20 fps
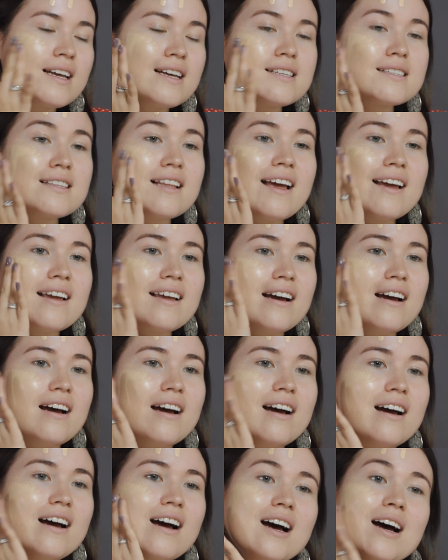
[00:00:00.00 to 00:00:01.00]
It's like
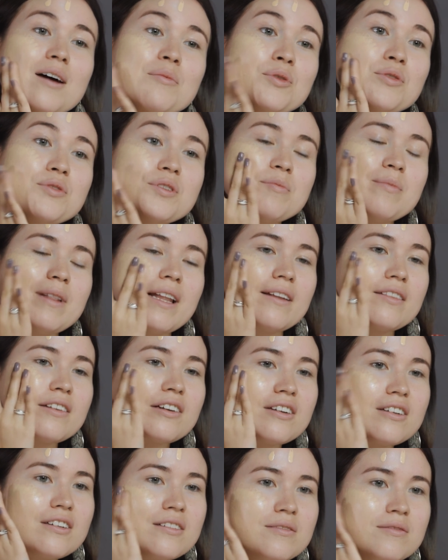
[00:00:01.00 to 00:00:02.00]
a beauty
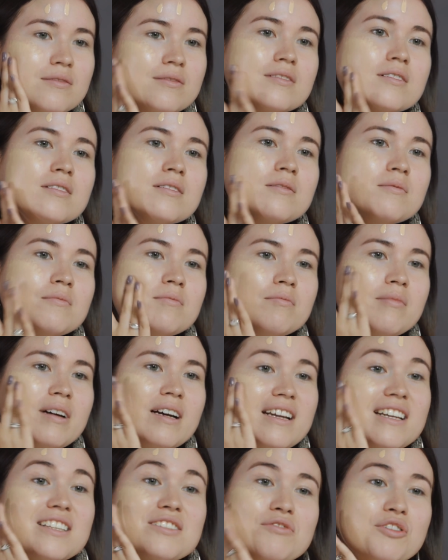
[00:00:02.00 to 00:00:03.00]
blender,
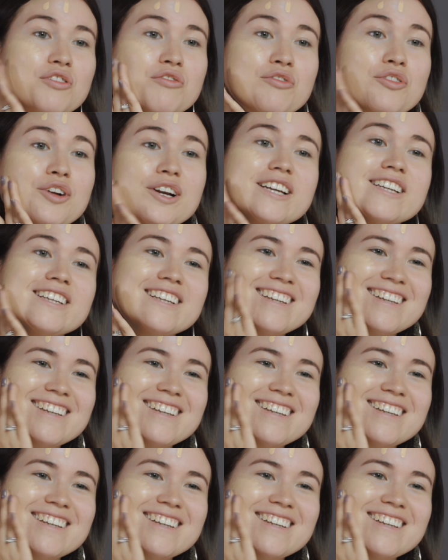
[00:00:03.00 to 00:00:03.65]
but it's for free.